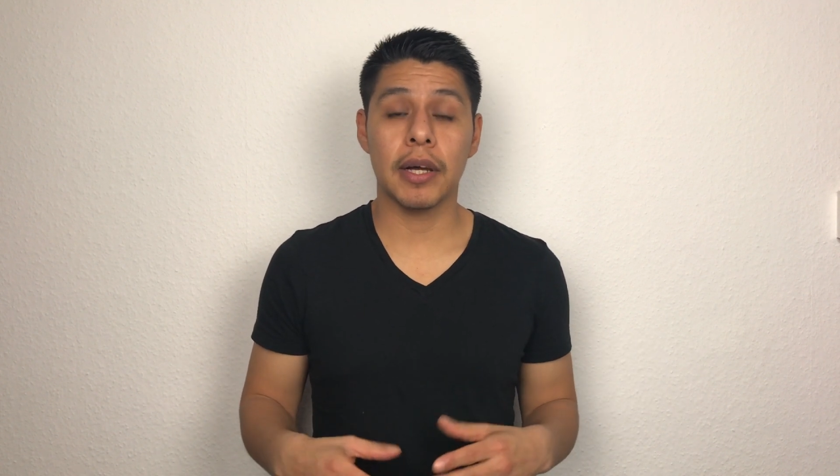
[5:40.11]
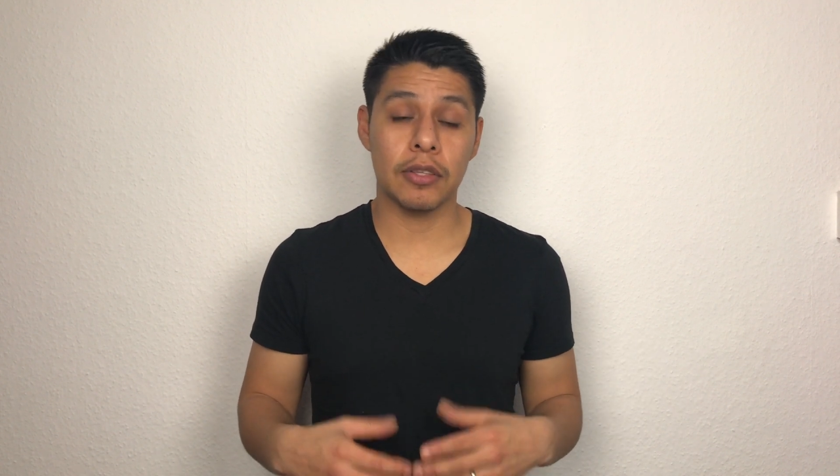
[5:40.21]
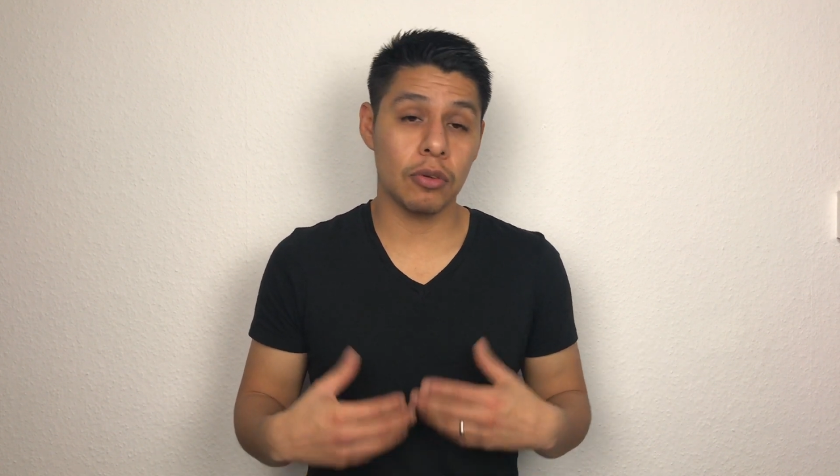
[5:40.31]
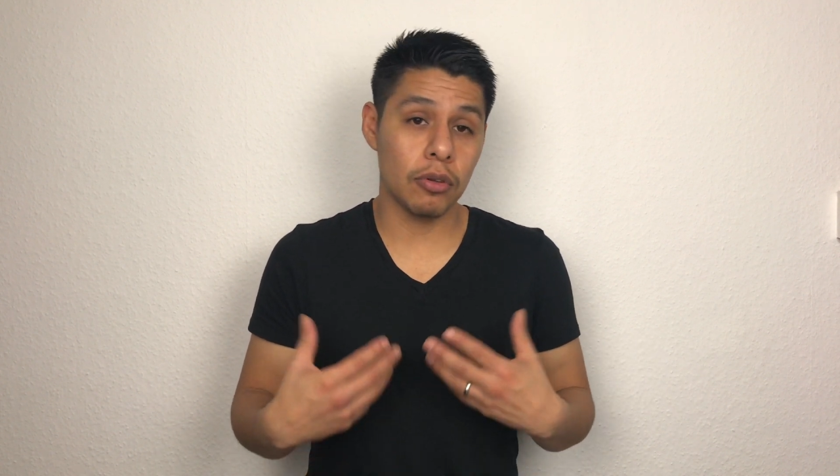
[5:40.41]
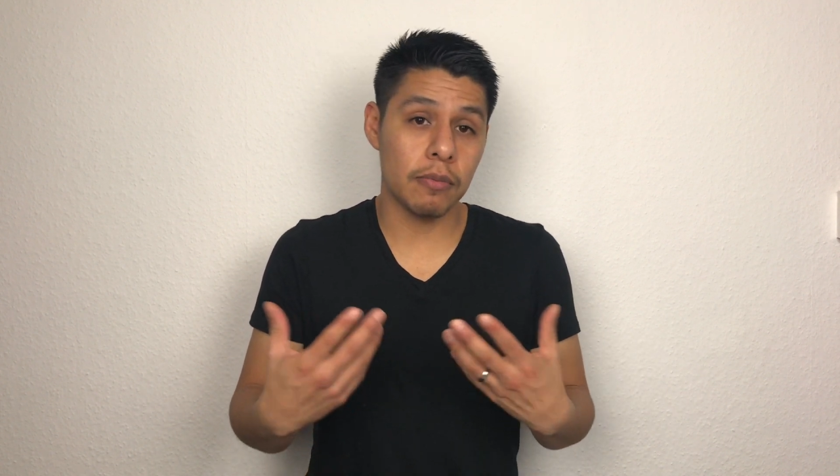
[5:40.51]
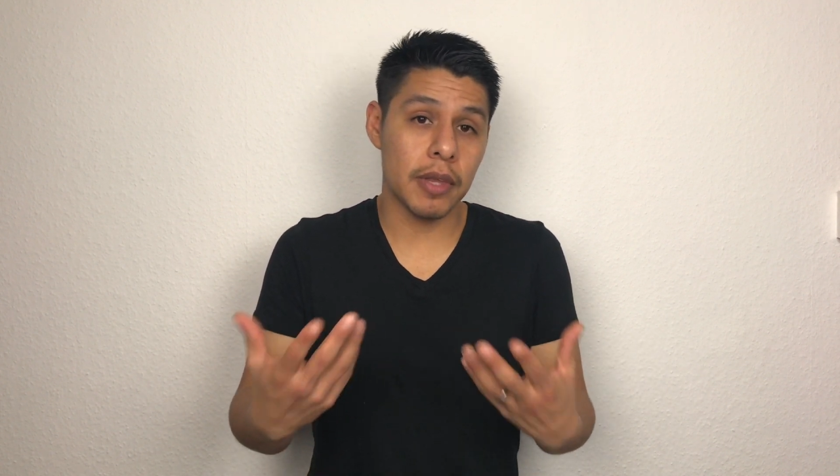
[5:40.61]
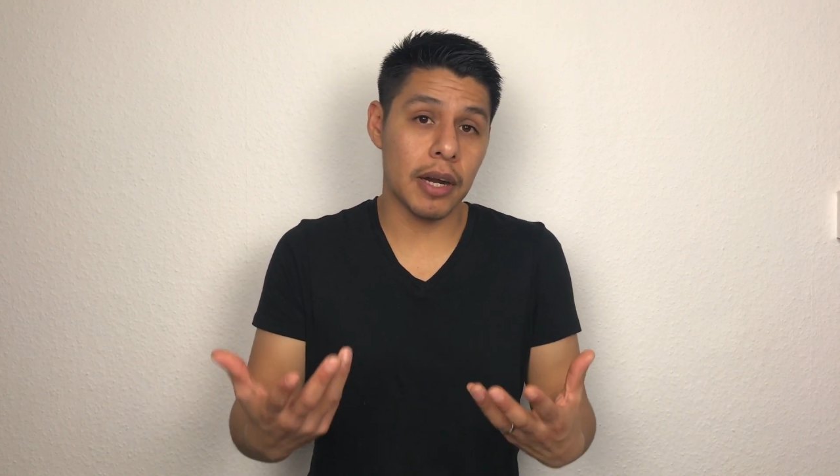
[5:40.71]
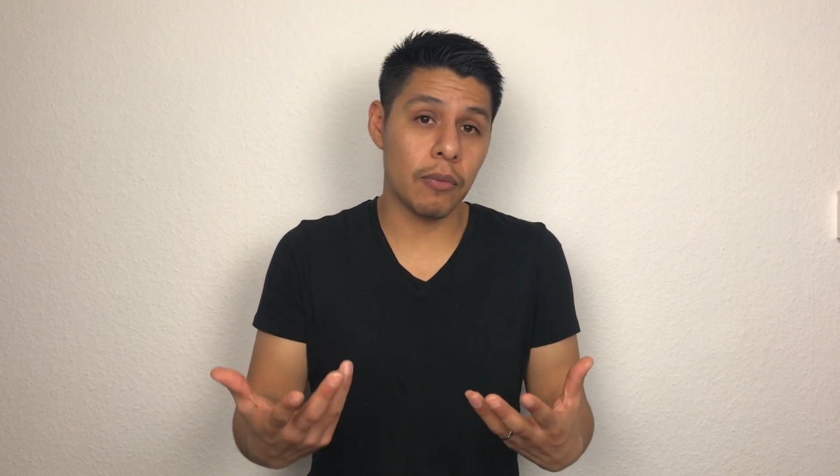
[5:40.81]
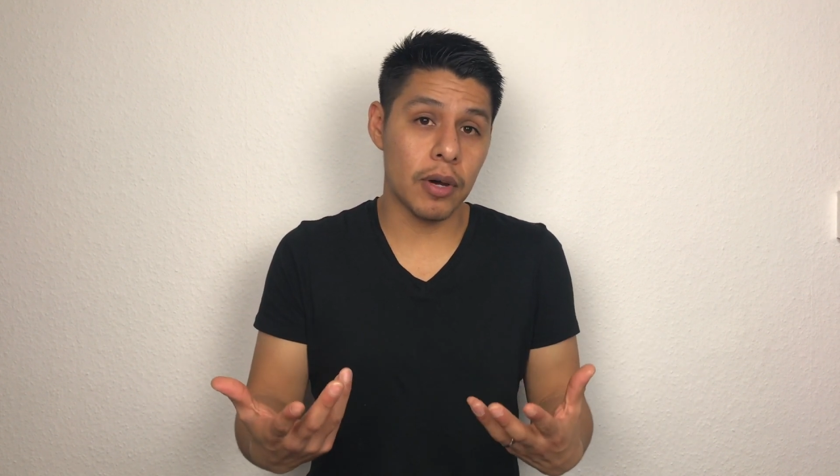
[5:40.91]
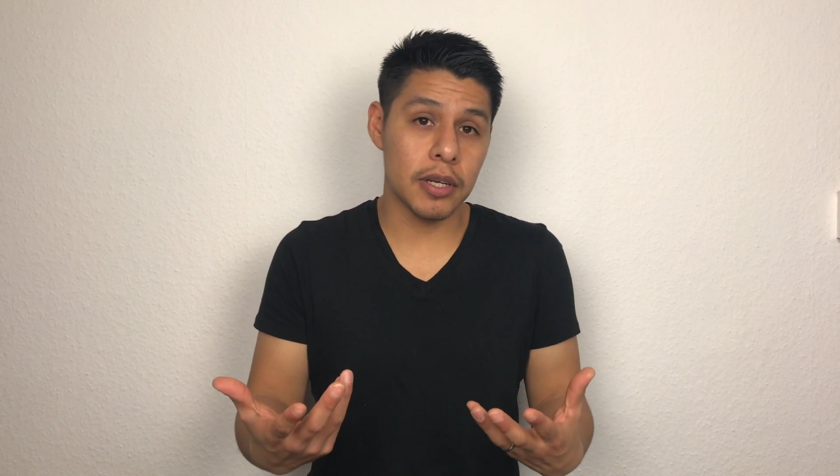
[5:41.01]
I told him that
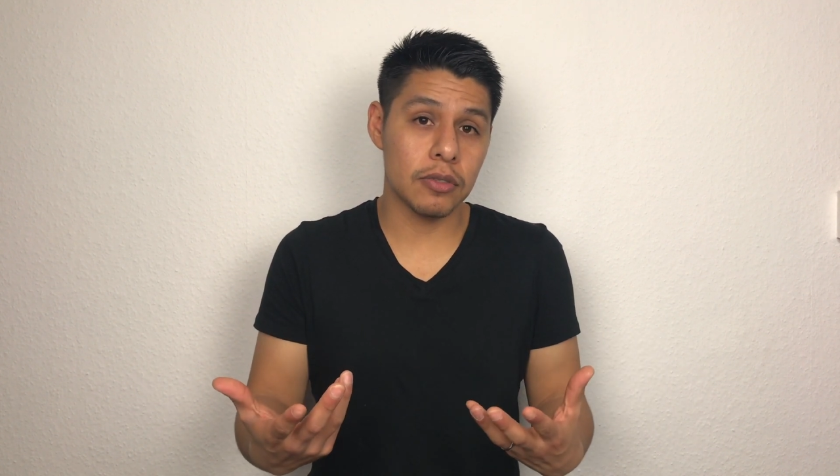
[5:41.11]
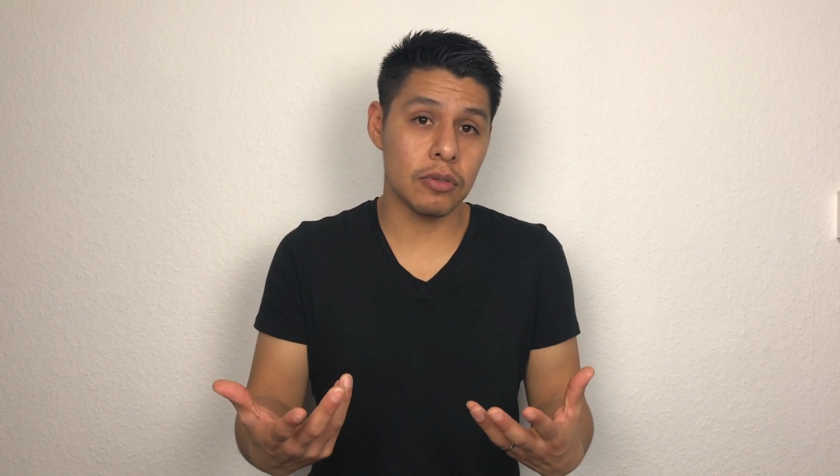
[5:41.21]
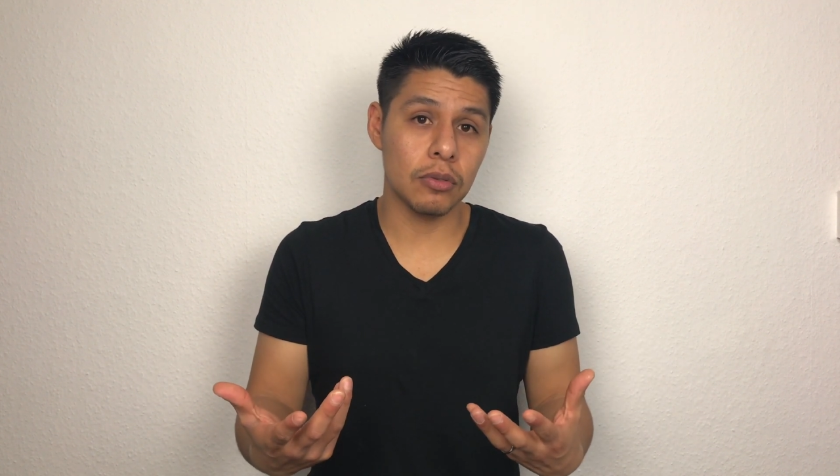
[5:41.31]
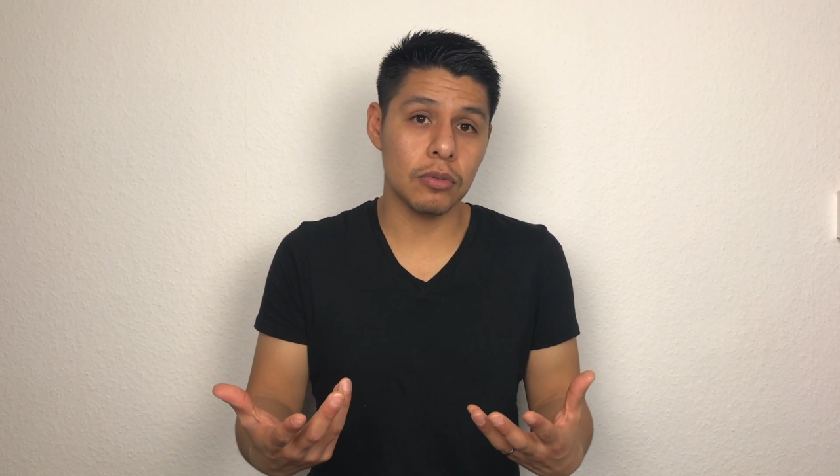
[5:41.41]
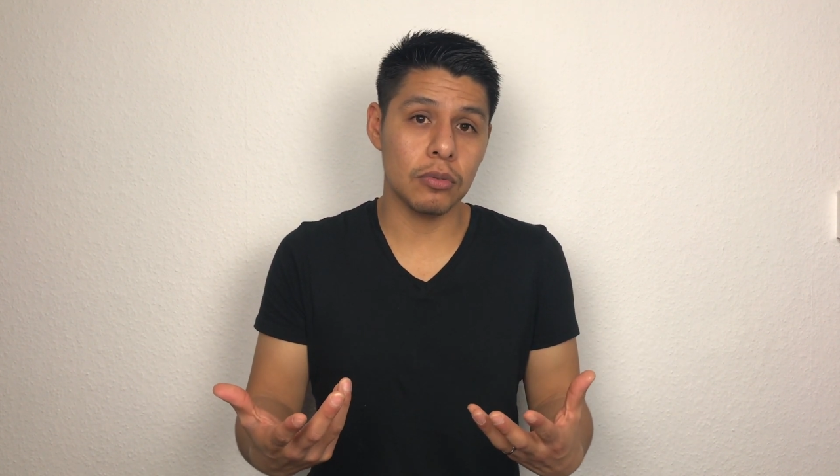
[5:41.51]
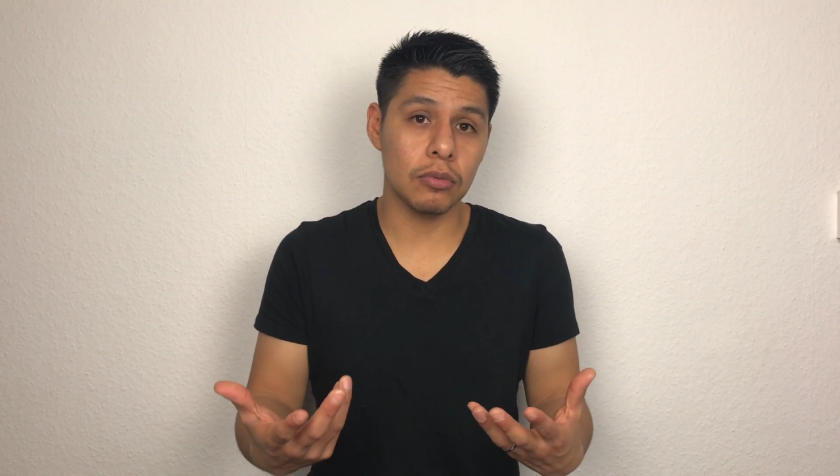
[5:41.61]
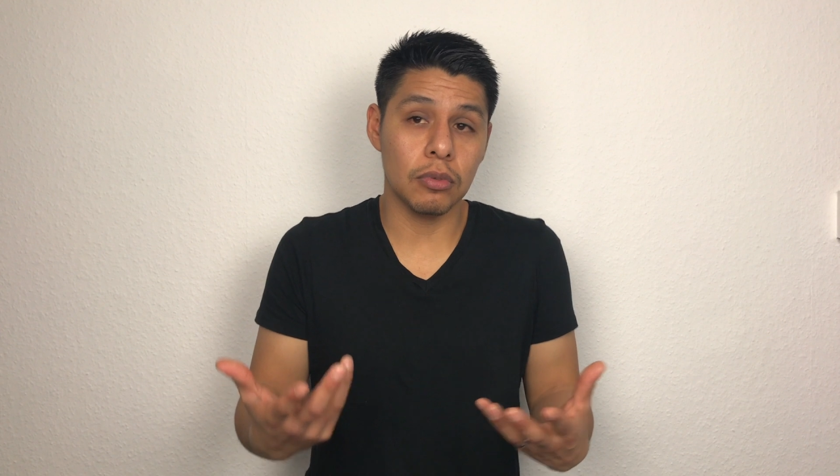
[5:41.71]
I wanted to